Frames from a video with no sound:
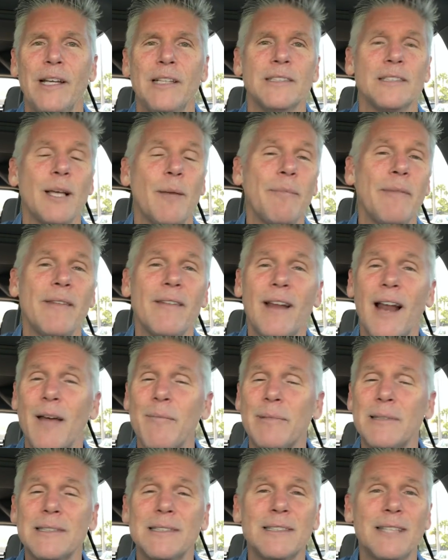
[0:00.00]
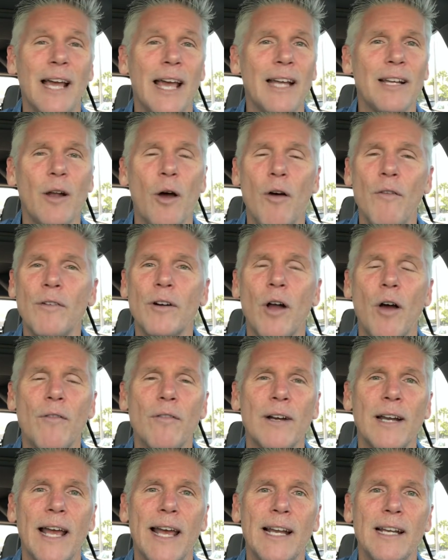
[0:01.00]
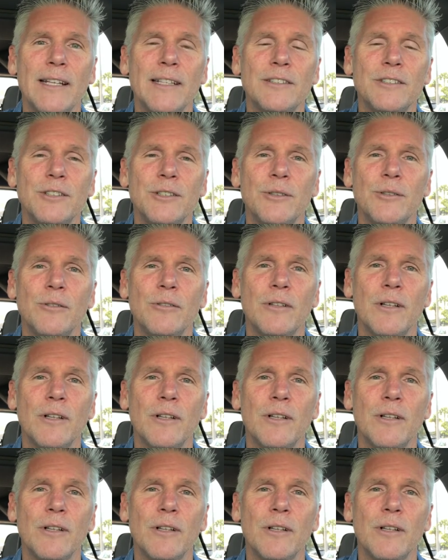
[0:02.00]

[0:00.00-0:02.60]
Something that I've been saying over and over lately to